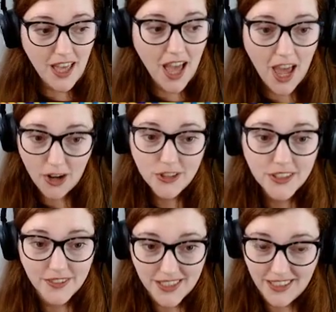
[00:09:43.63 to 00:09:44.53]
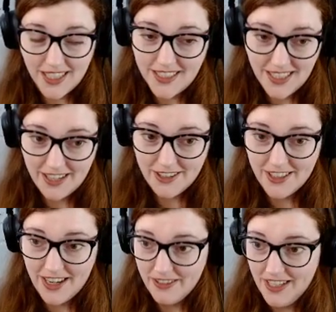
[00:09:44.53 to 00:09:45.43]
a lot of us get to
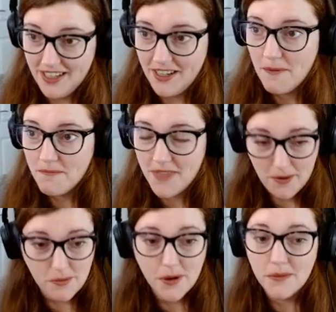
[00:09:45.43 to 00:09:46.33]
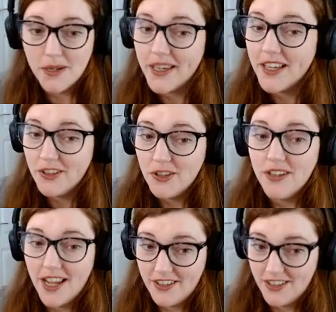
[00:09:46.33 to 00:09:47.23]
Legendary, there will probably be a new
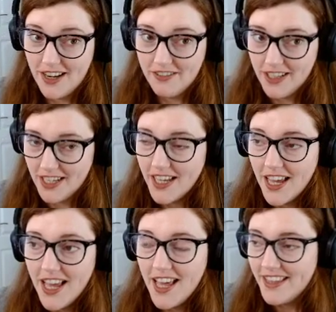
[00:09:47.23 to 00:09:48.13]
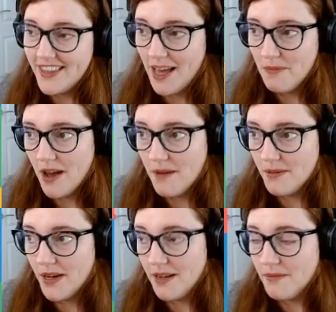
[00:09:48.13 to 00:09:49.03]
Legendary that might be
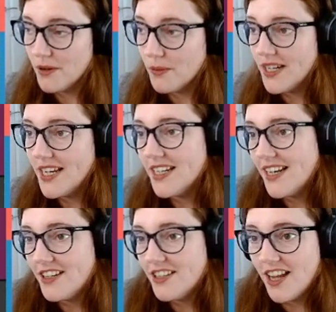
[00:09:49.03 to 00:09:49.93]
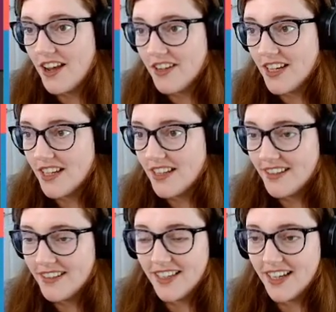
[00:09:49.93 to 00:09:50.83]
better, but we need a Legendary
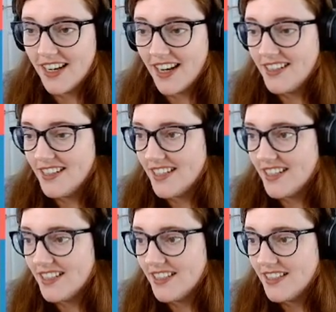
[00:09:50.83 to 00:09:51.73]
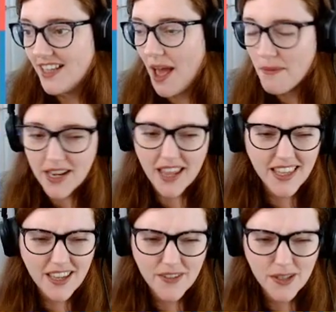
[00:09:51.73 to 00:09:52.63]
that cleanses. I mean, I
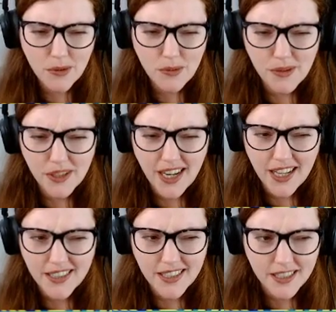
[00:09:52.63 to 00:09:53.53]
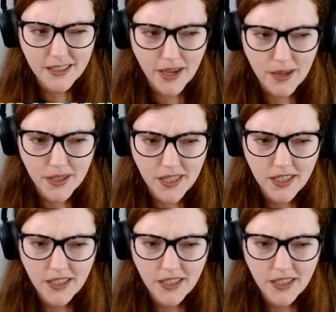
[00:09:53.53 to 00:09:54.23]
think Invisible Woman cleanses, maybe.